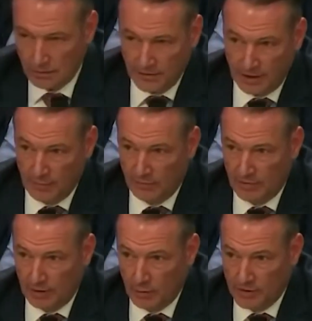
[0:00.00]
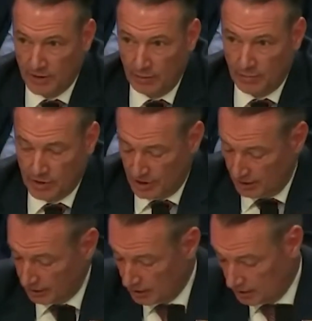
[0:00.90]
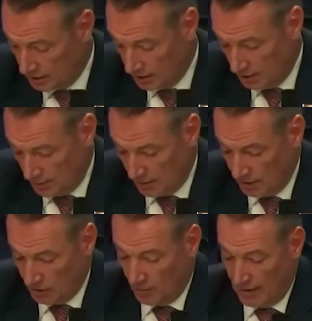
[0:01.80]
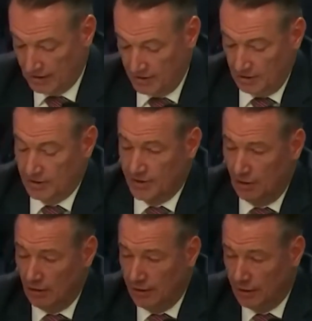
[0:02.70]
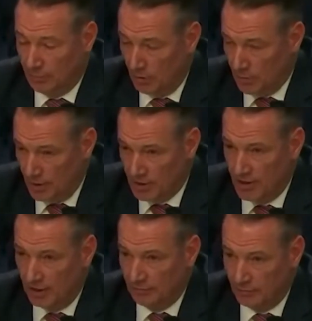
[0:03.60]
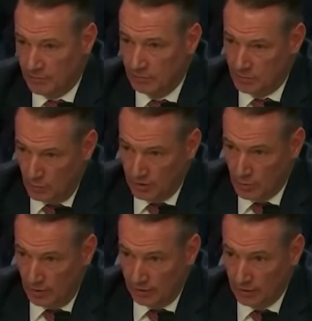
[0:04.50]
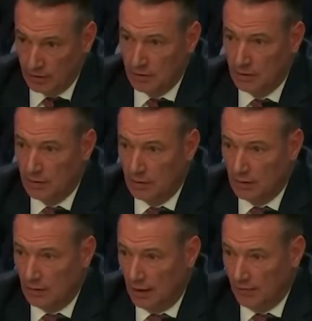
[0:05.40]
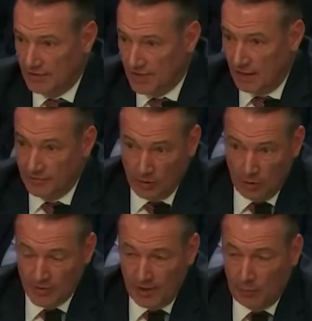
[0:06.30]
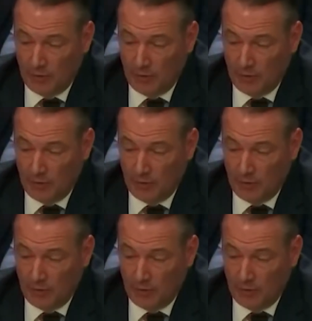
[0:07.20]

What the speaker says: Thank you, ma'am, for that question. I appreciate it. Ma'am, I'll go back to the Consolidated Appropriation Act from 2020. The staff knows that